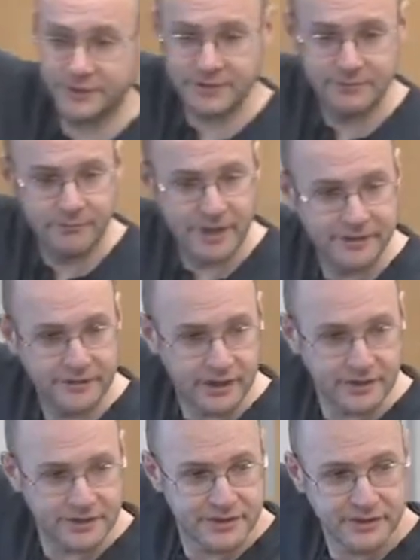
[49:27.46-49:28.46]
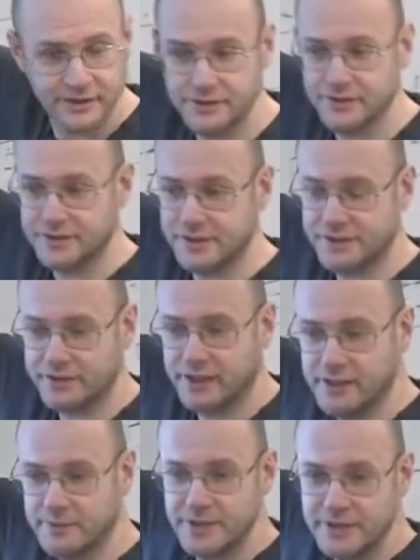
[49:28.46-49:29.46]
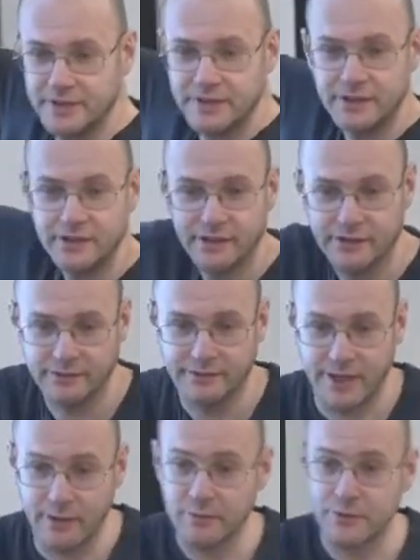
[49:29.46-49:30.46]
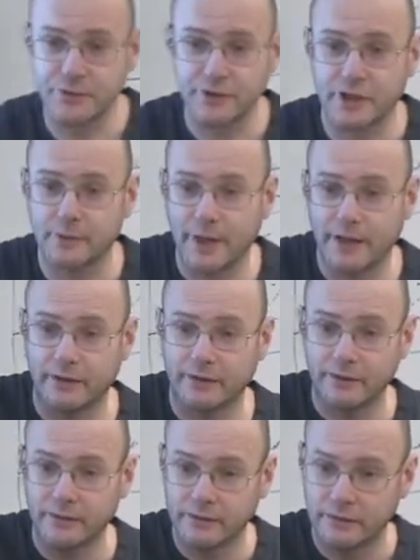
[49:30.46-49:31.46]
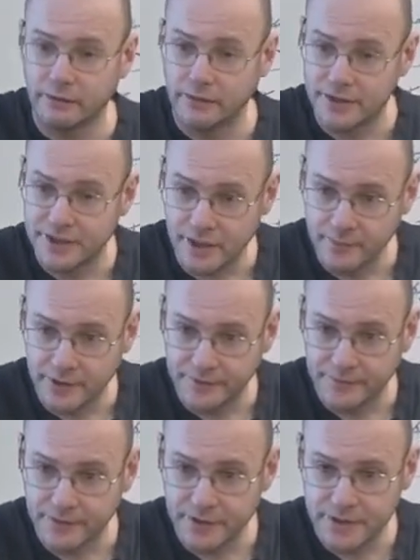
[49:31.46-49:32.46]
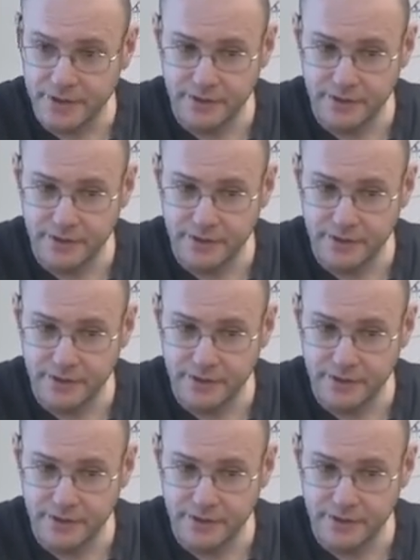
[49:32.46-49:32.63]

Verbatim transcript: methodology that I just described. Now I'm talking about a time difference,